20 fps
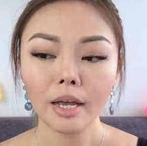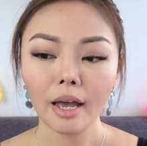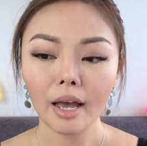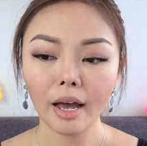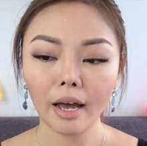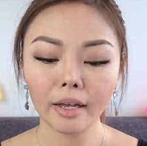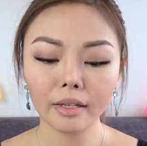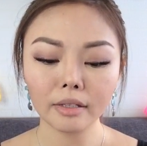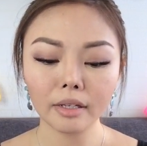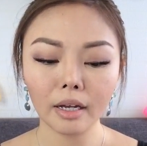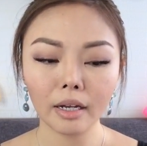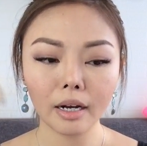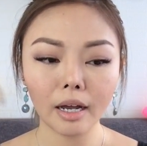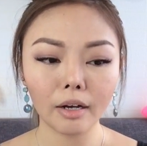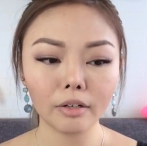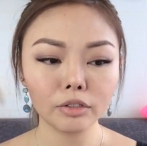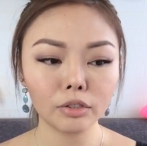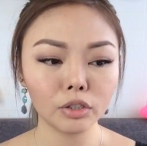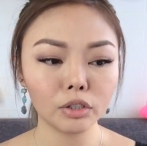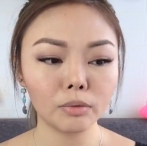and then
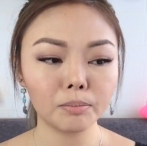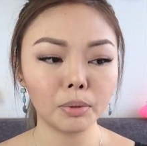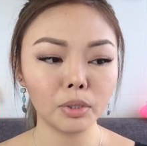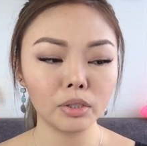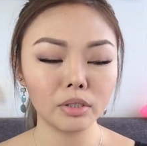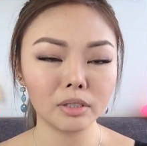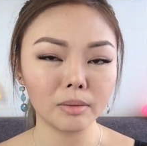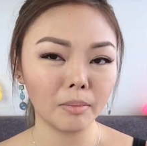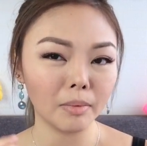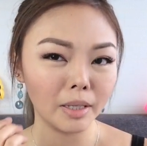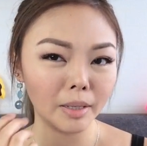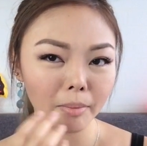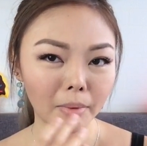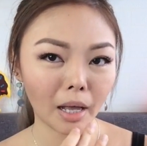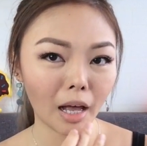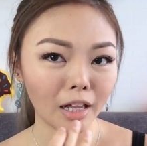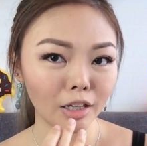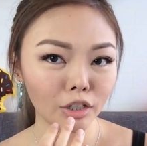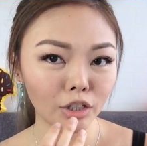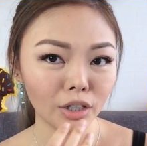I'll just put some lip
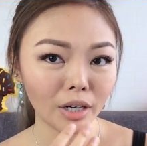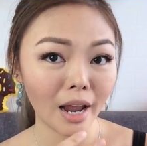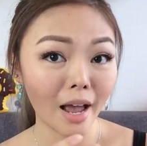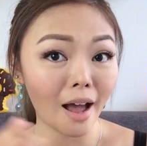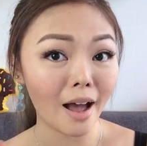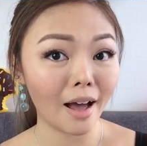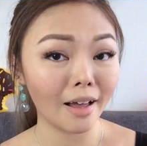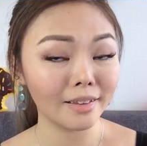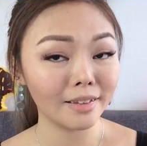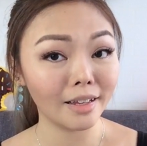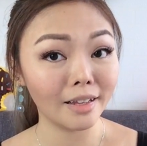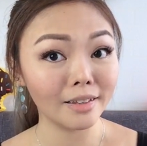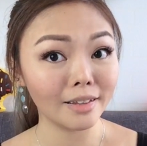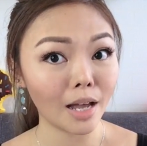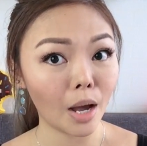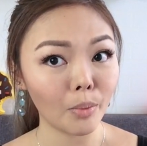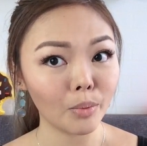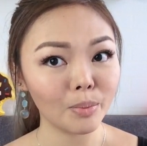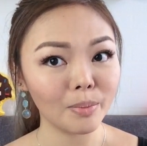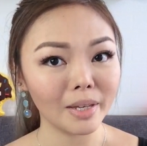color, and then
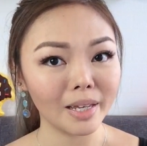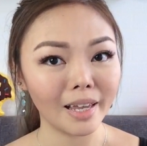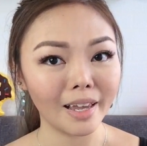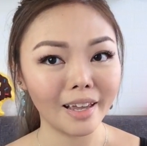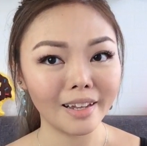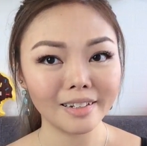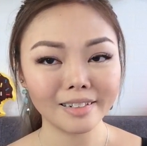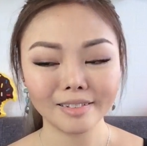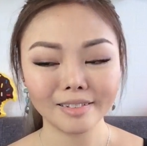that will be it.